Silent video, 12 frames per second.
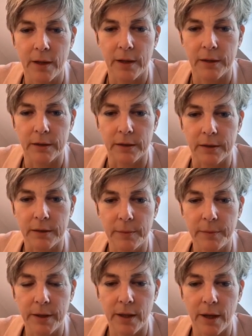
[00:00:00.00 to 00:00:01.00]
the
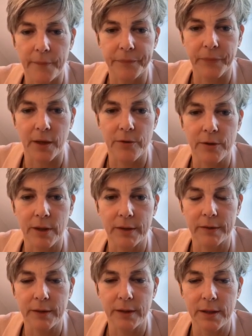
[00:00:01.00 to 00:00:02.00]
tibia, and you can
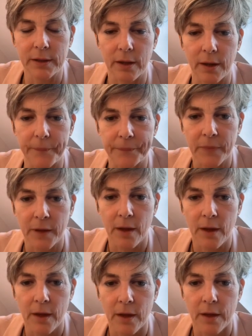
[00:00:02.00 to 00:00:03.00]
see
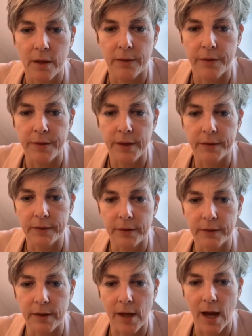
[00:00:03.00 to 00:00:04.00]
this
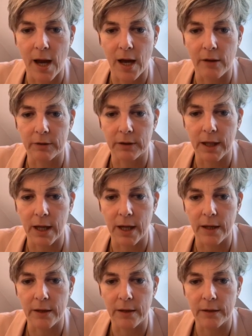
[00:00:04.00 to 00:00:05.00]
is the
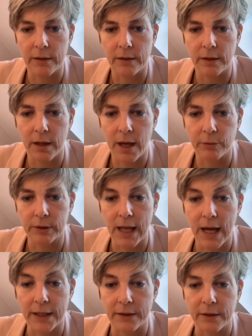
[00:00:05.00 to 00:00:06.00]
outline
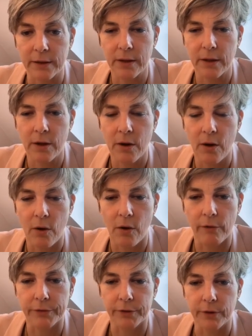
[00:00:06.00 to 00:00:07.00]

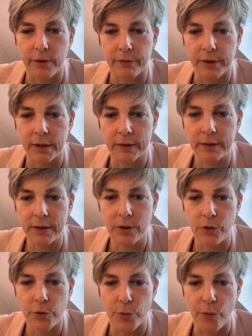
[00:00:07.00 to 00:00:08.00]
of the nerve. You can see a
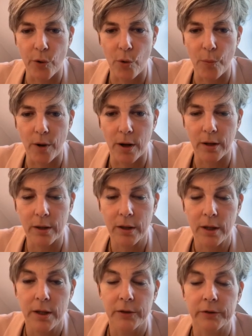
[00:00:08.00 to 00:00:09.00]
neuroma.
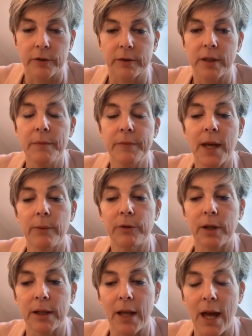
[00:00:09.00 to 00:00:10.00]
So sometimes you
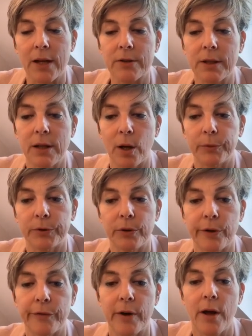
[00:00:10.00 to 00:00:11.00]
can actually
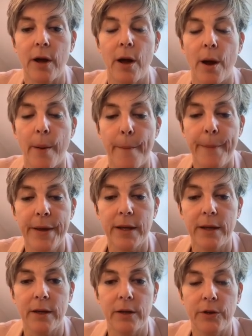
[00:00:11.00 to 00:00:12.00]
observe a
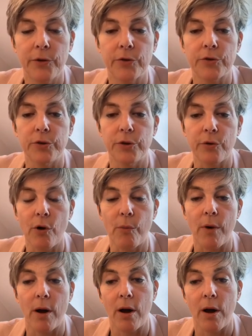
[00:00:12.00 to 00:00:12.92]
big, huge neuroma,